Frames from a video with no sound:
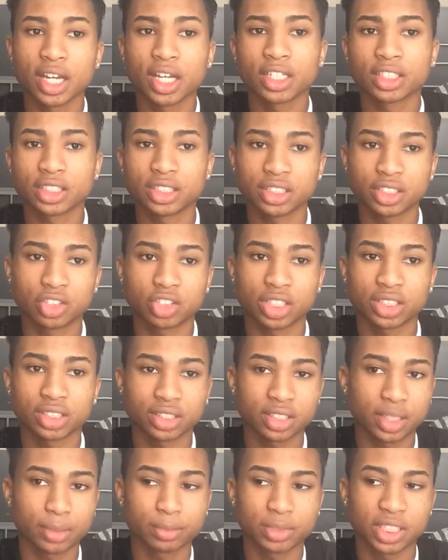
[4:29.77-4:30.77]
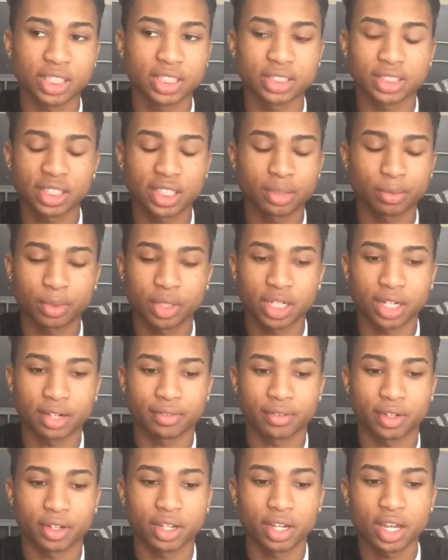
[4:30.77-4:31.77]
She's dressed up decent,
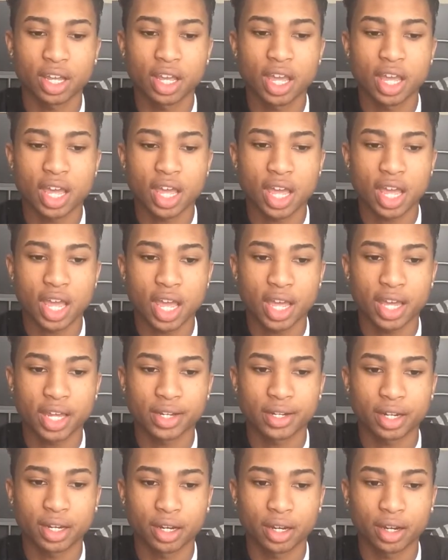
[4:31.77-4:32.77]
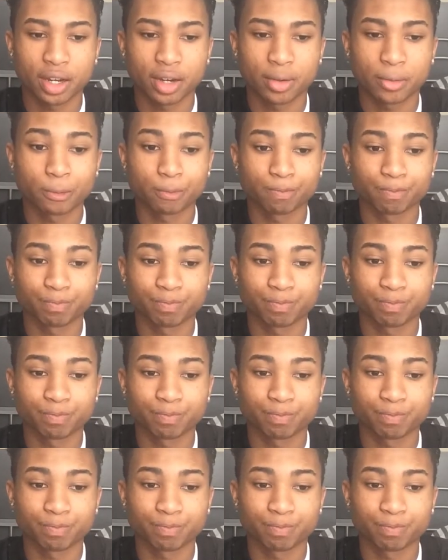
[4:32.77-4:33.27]
whatever. And I